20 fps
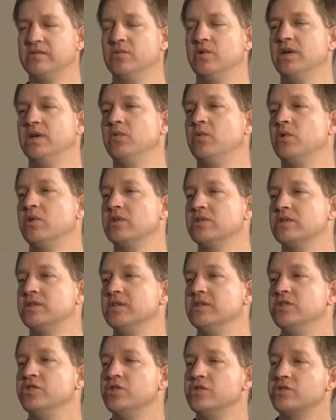the way it works
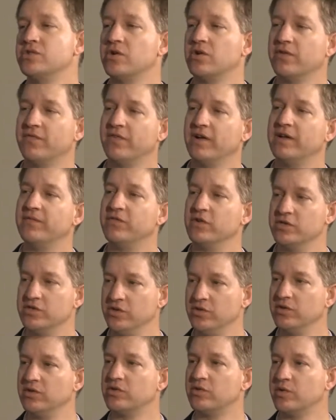is you're certified for
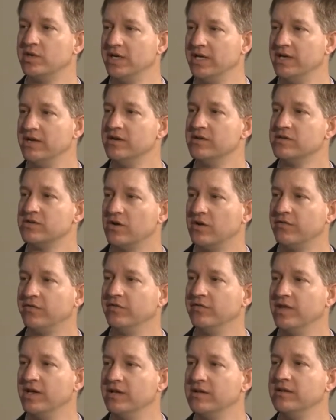two to three years
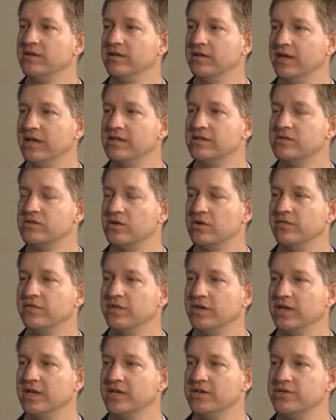off of that, that
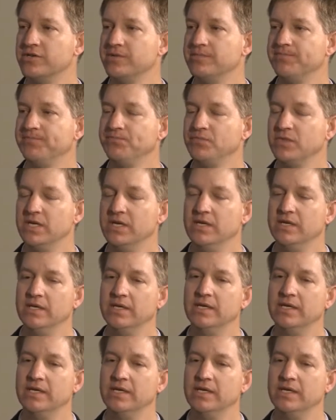certification. Sure.